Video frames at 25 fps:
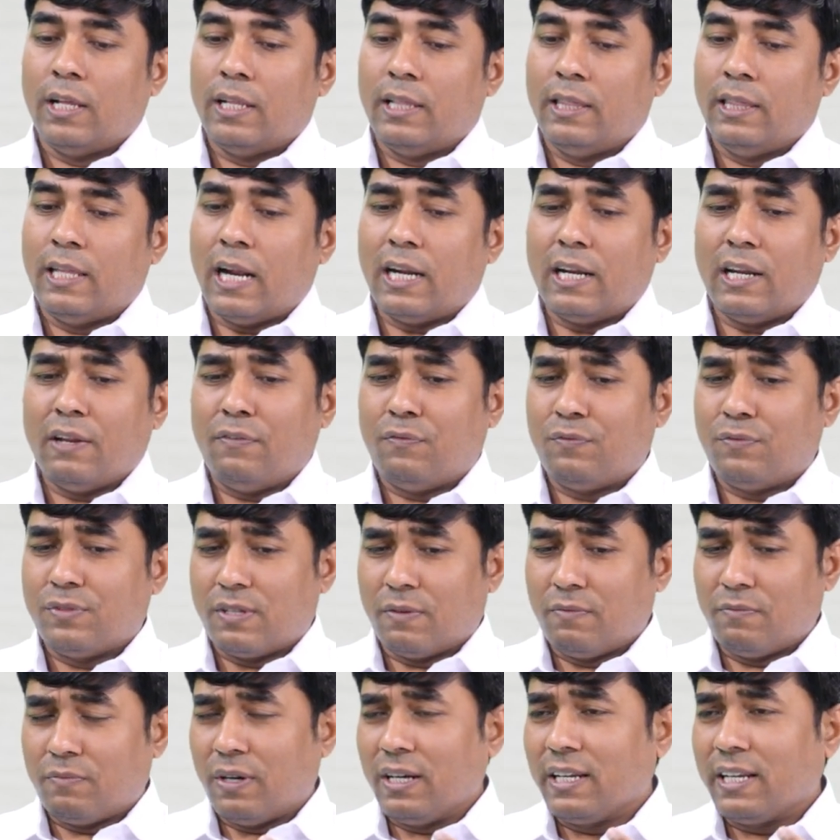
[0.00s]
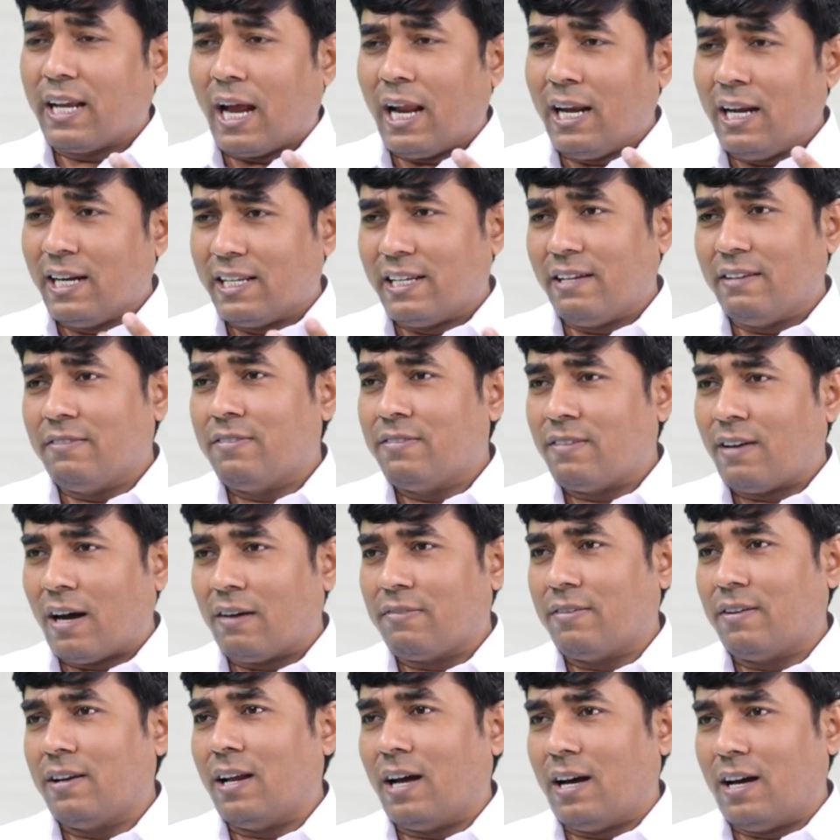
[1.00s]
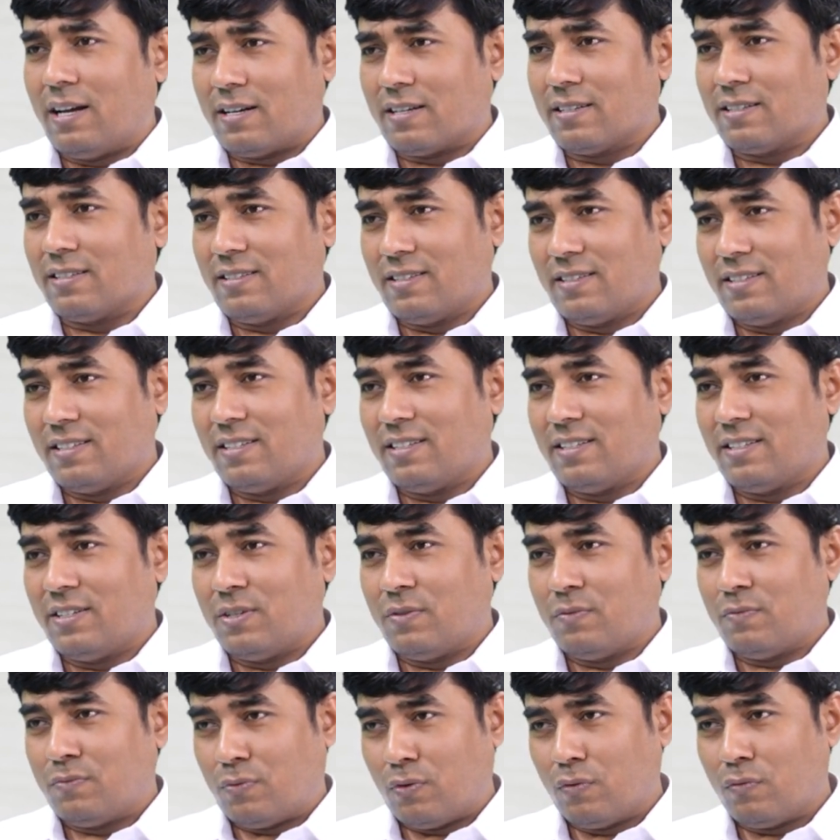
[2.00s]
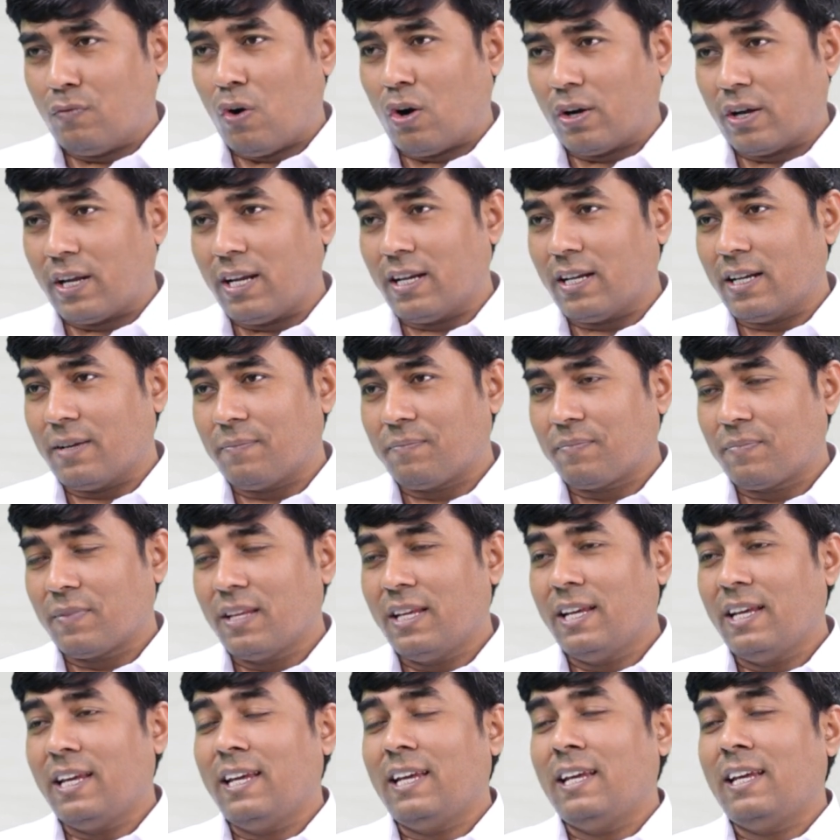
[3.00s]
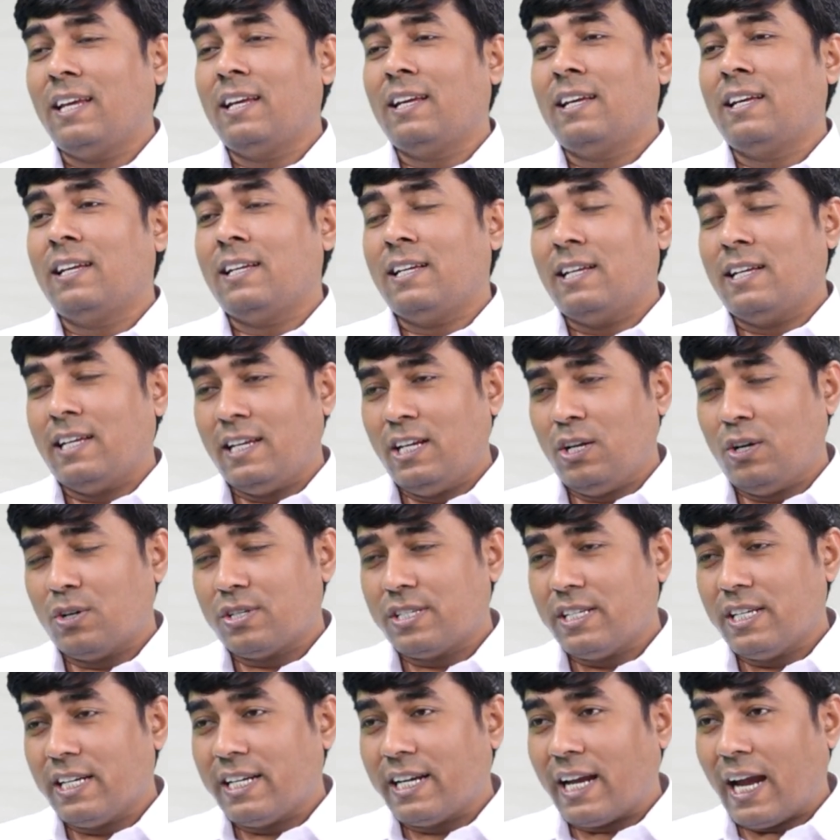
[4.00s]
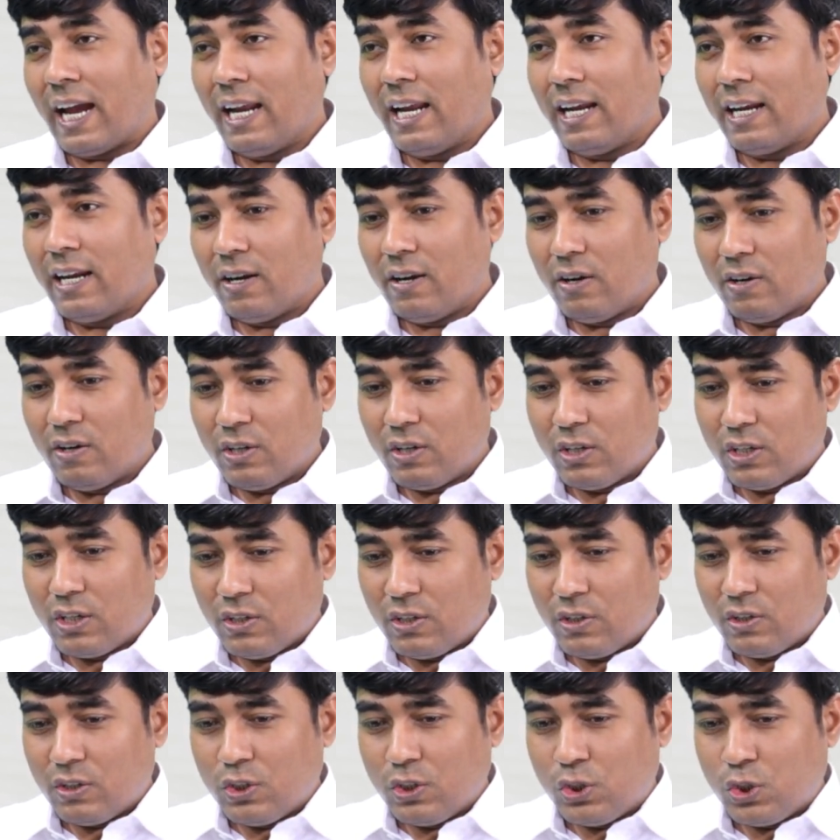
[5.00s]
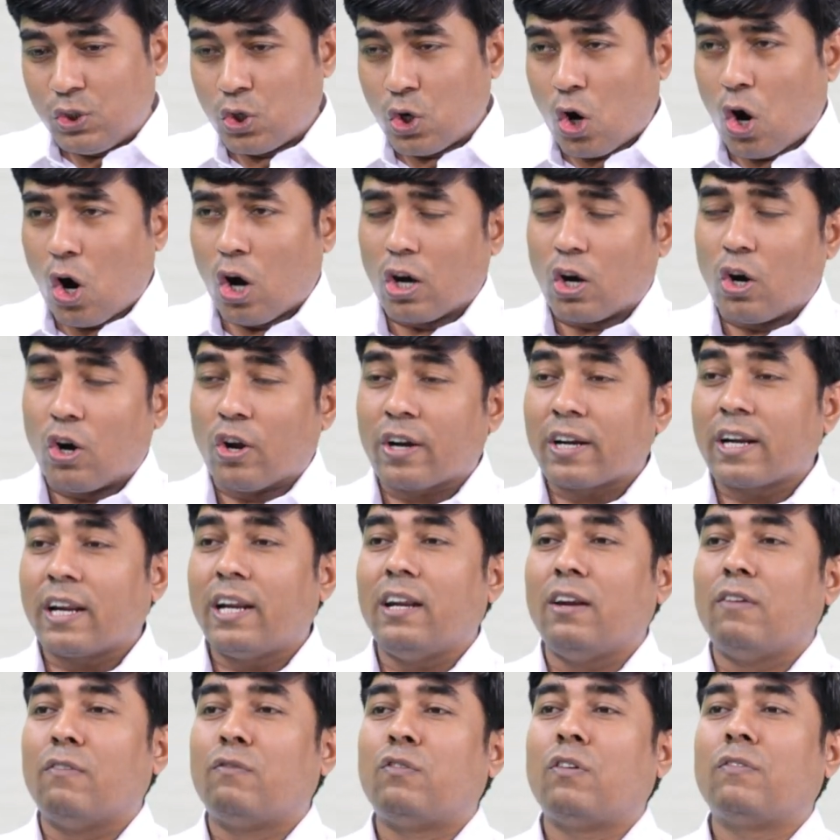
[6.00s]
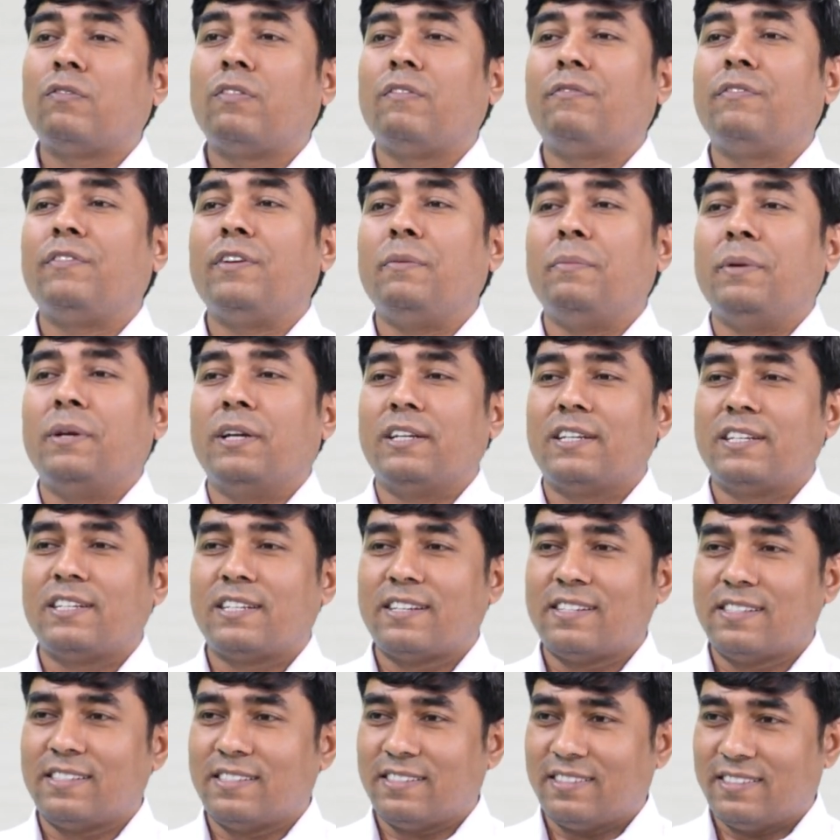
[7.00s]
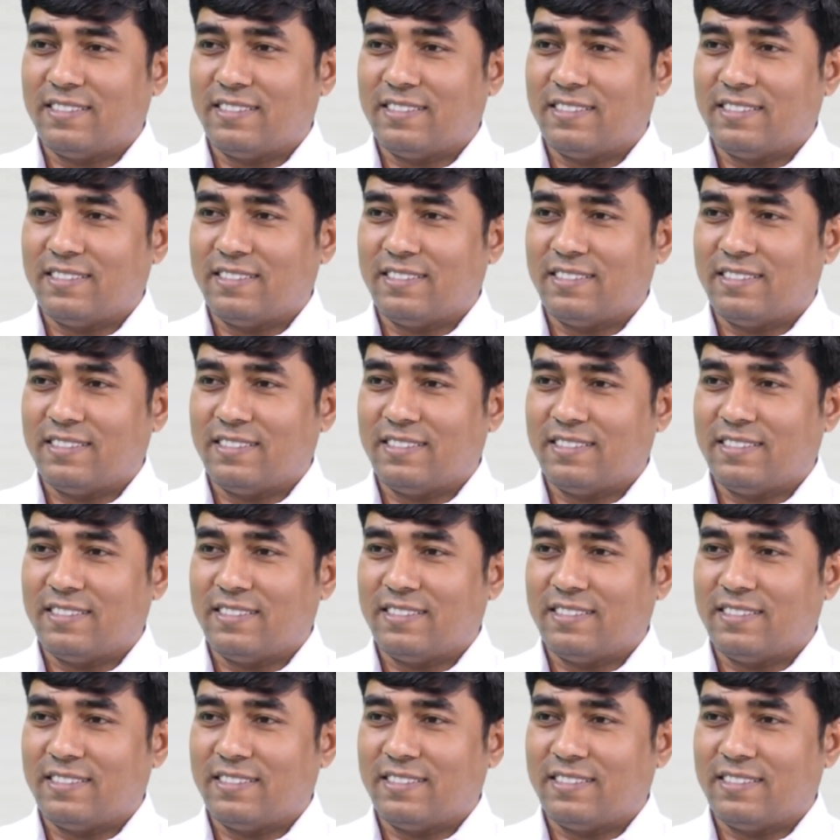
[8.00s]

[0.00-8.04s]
That if someone can't give half an hour for walking, he or she can jog or run for 15 minutes.